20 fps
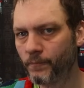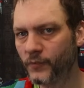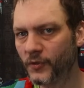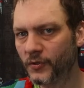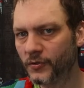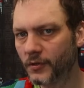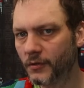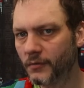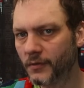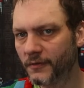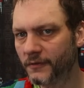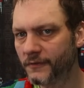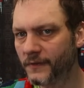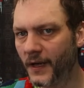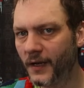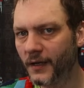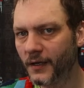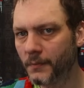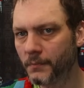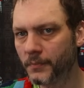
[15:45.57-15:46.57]
discovered a
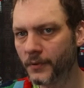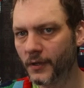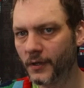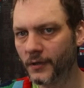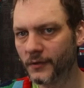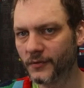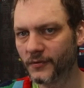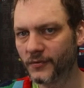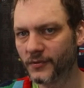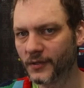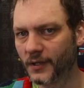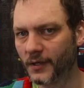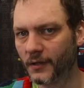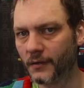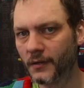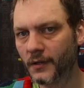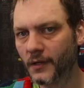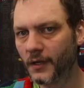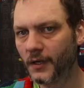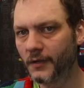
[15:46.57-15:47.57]
fairly important
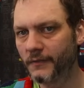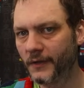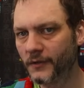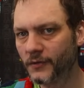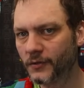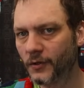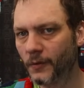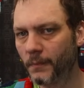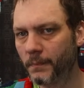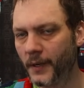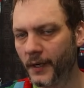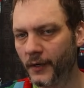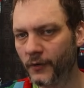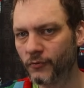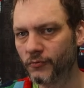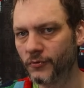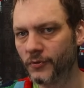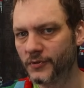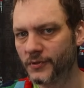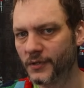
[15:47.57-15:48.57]
skill of how to call
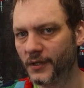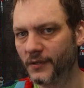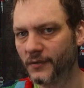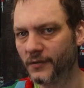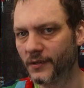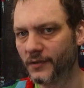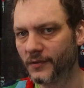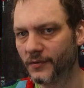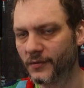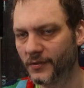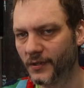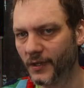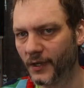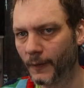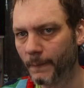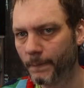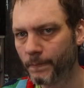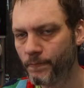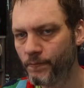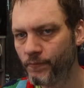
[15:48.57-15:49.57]
BIOS routines in C.